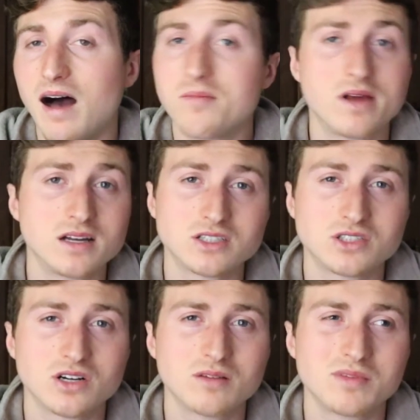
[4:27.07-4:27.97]
I'm not
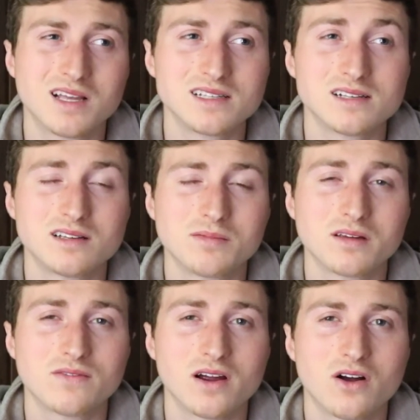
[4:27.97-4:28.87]
sure because it's
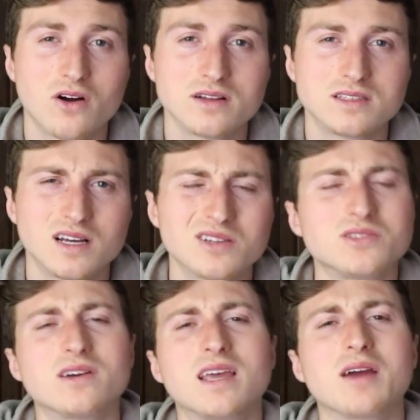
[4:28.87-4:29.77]
something very hard to tell,
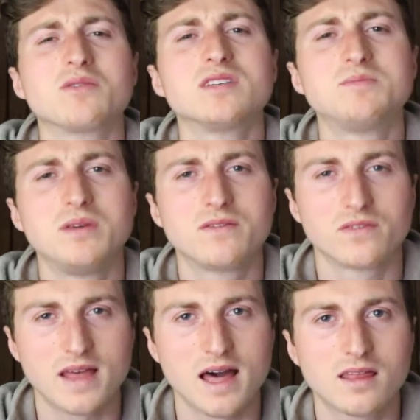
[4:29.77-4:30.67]
so I can't really speak
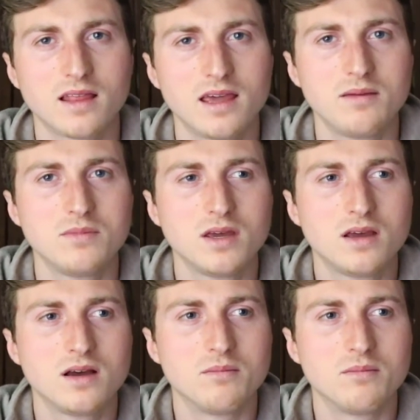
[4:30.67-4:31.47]
for that claim.